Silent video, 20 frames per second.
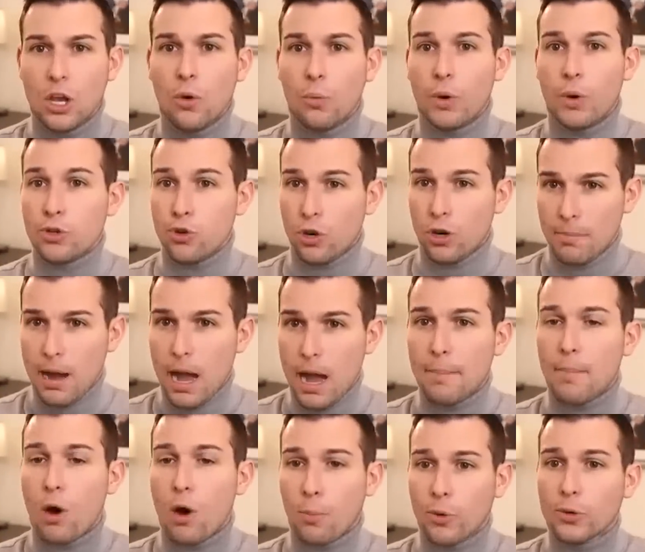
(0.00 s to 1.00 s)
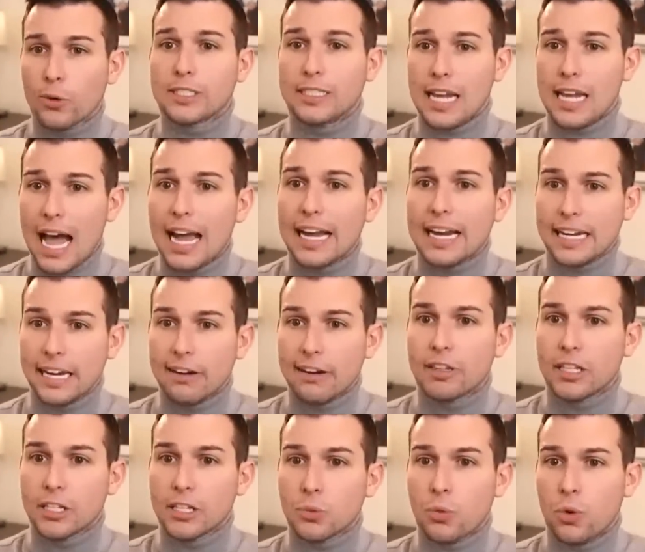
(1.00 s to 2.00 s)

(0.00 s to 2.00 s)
when your mom almost died here in this